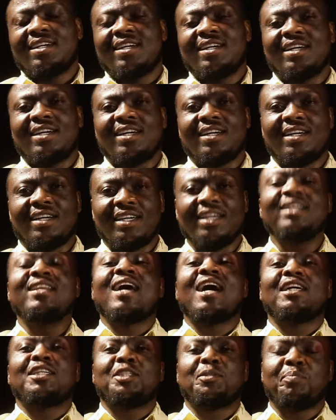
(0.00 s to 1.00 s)
uh, in
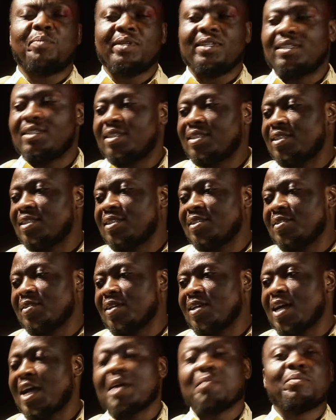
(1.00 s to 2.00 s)
our space.
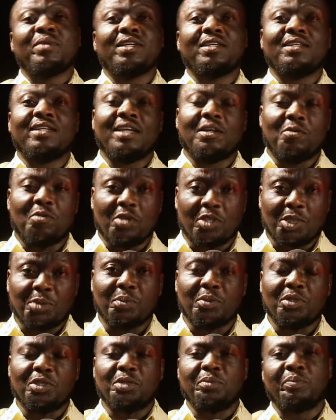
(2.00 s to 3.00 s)
I mean, the
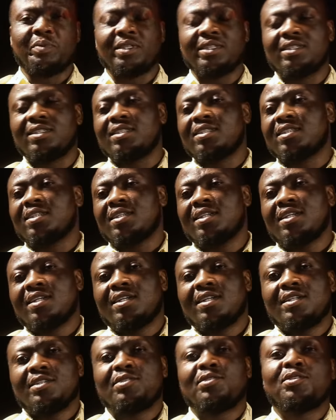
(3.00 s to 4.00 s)
gospel space.
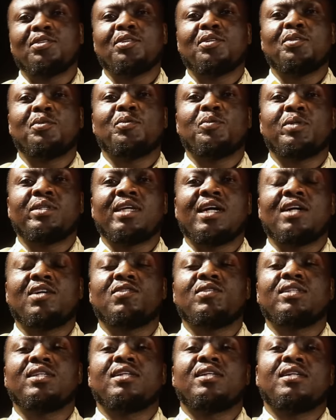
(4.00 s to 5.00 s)
So
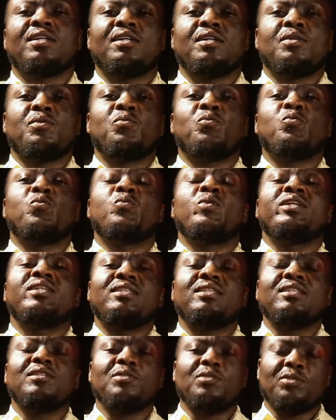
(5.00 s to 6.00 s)
without
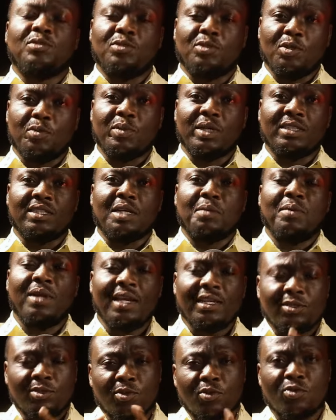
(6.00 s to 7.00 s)
wasting so much time,
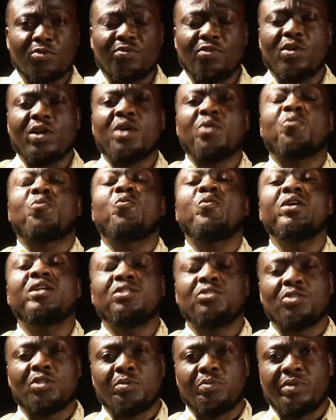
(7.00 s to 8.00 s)
let's go for a quick
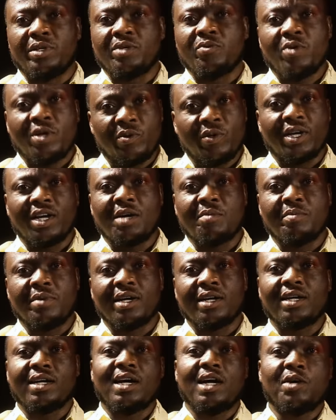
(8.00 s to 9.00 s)
short break. When we come
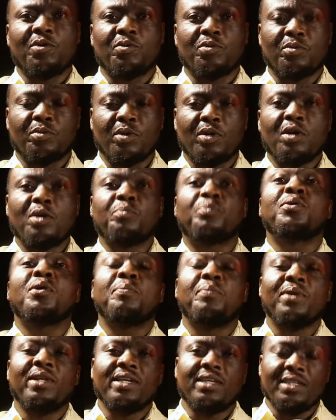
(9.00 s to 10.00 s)
back, I'll
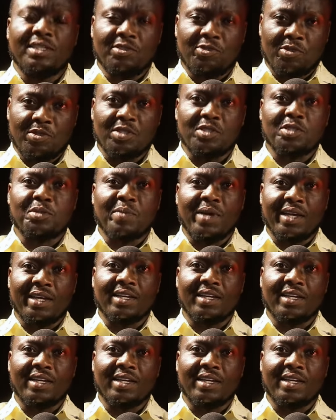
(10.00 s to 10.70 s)
properly introduce my